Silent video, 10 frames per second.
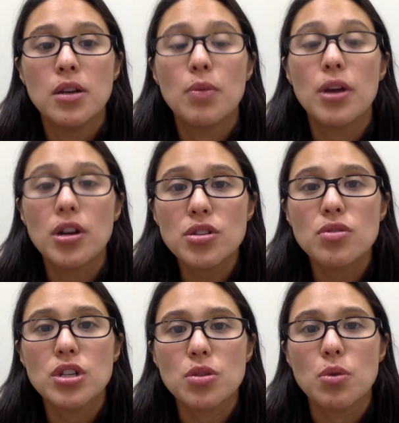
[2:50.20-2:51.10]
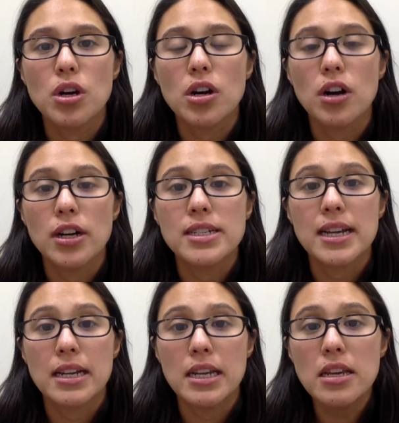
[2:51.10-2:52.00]
We also need to work on
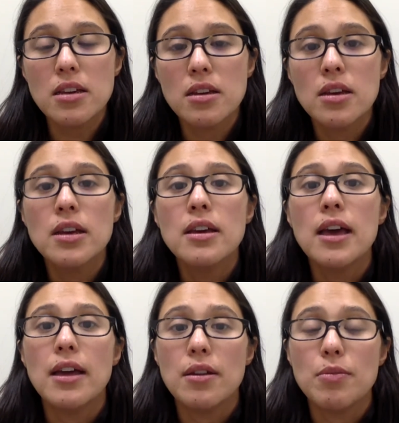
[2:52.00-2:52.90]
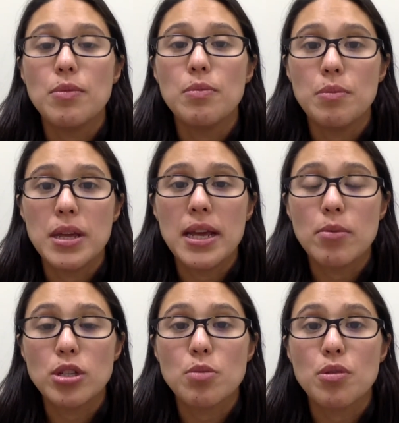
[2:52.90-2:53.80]
technique and being
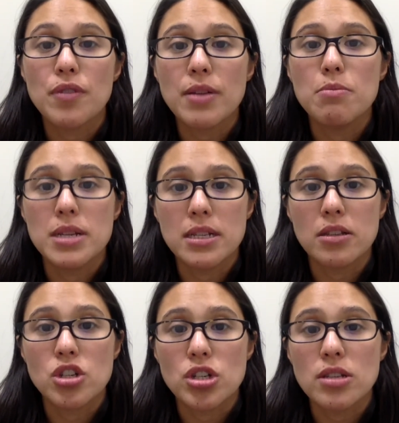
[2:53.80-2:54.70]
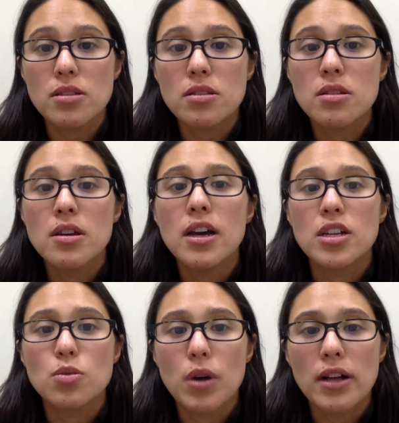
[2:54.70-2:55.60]
able to prevent missed lesions
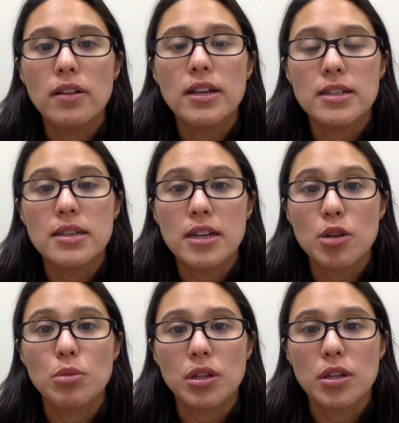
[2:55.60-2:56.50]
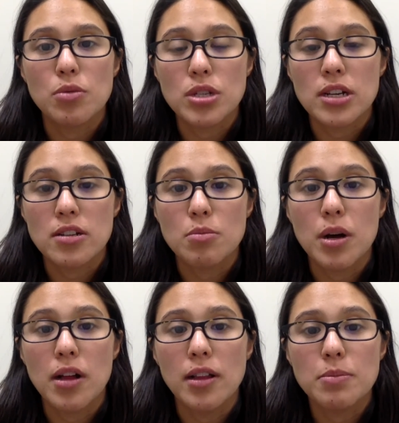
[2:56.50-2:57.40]
as well as incompletely resected
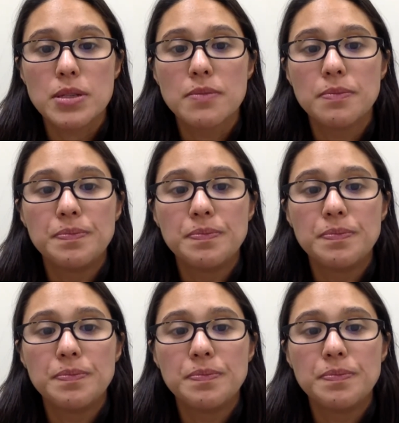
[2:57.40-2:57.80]
polyps.